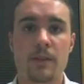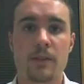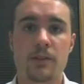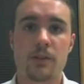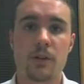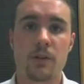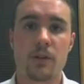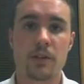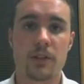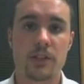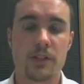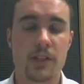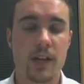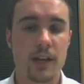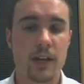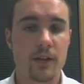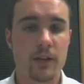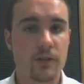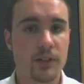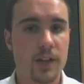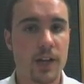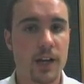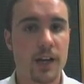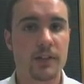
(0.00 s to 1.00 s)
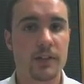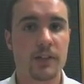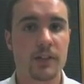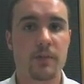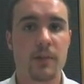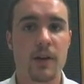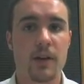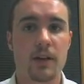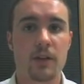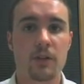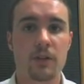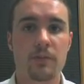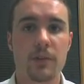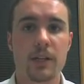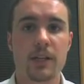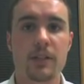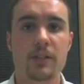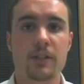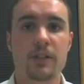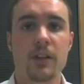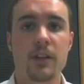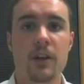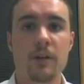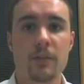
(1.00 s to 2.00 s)
So this advertising model
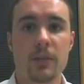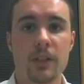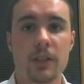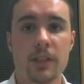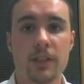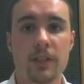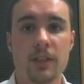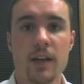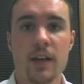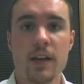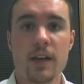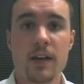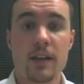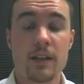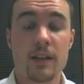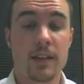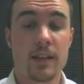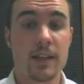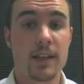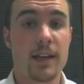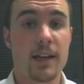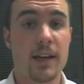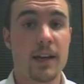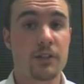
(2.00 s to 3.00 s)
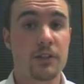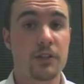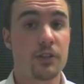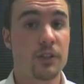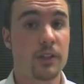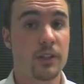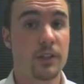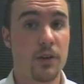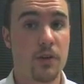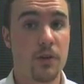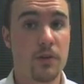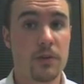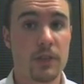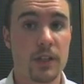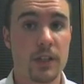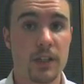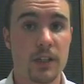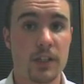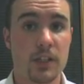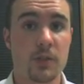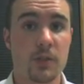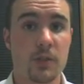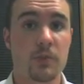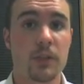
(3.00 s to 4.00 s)
based company, they actually own the
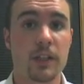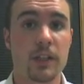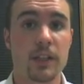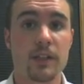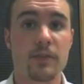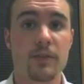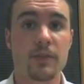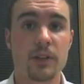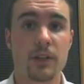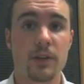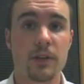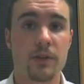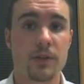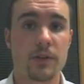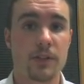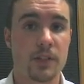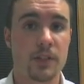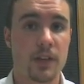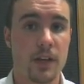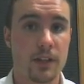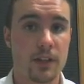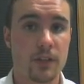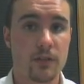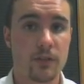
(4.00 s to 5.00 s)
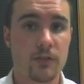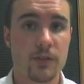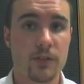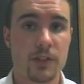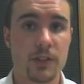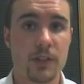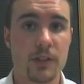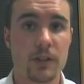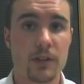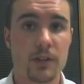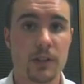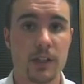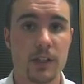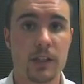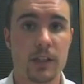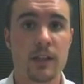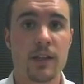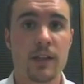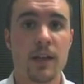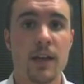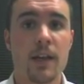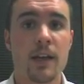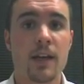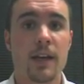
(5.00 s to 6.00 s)
display even though it's on your
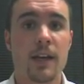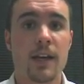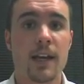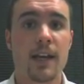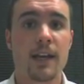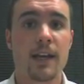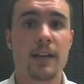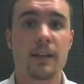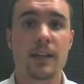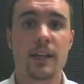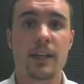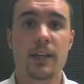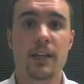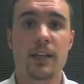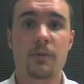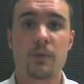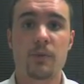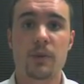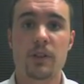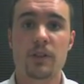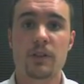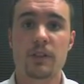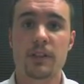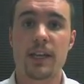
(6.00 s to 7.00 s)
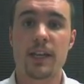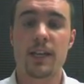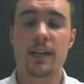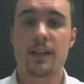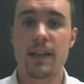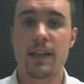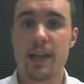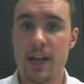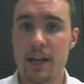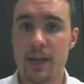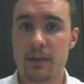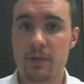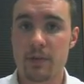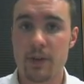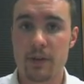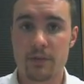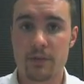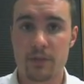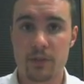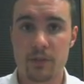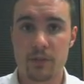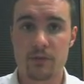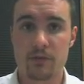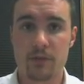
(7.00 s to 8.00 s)
facility, and they will gain ad
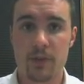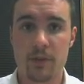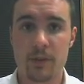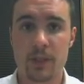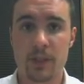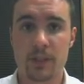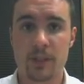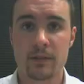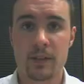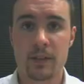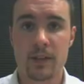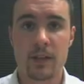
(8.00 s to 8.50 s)
revenue from it.